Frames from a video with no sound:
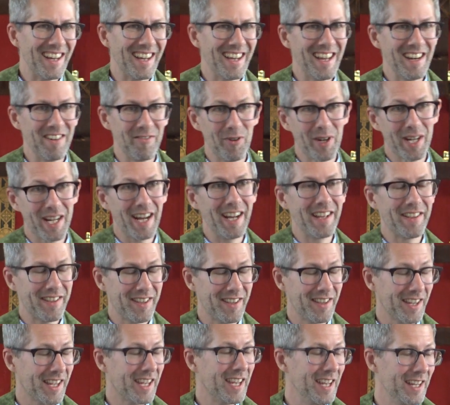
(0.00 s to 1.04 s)
And we
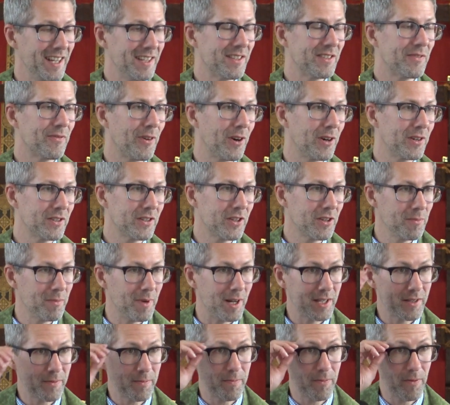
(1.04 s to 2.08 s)
got the kids' first 2
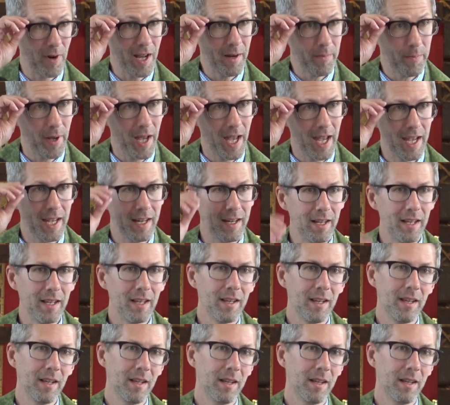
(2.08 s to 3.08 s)
months of rent paid.